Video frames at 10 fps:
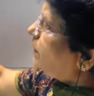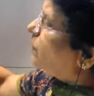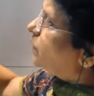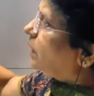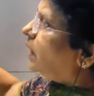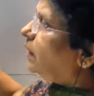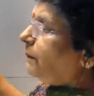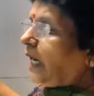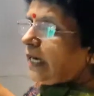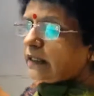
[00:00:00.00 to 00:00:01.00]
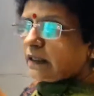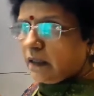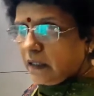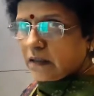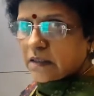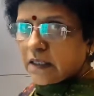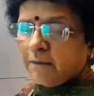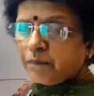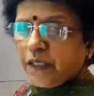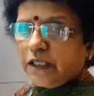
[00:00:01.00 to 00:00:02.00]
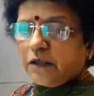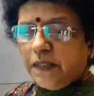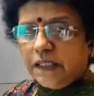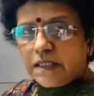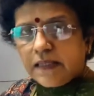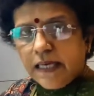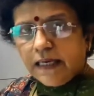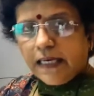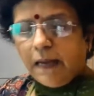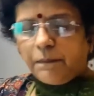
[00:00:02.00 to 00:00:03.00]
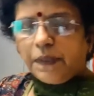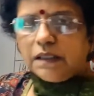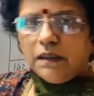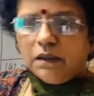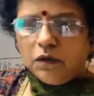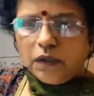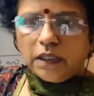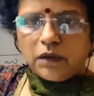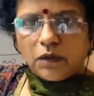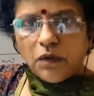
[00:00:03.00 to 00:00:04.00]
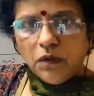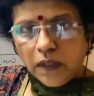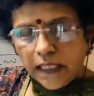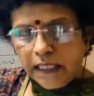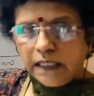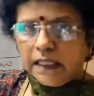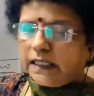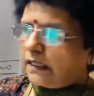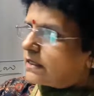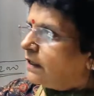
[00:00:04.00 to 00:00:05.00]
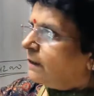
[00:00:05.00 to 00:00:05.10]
to the partners. It means their capital going to increase.